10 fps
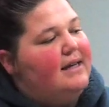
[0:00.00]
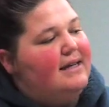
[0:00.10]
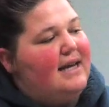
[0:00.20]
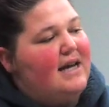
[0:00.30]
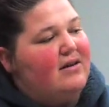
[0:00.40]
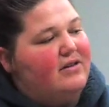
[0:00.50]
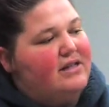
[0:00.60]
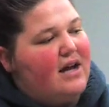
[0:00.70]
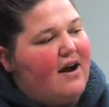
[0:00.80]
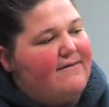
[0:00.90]

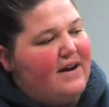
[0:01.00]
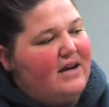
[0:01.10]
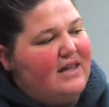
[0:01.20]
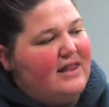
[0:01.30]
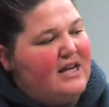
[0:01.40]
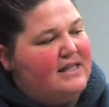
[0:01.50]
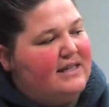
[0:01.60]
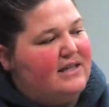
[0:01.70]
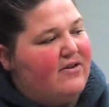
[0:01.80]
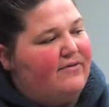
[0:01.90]
Needles are very thin
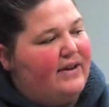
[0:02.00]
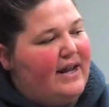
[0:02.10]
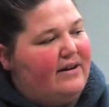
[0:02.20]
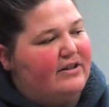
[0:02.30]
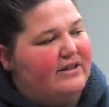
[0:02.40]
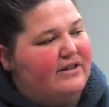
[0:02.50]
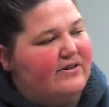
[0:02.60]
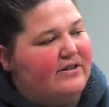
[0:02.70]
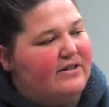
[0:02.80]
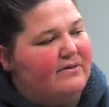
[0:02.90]
snowflake
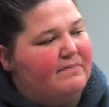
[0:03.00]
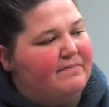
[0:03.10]
crystals.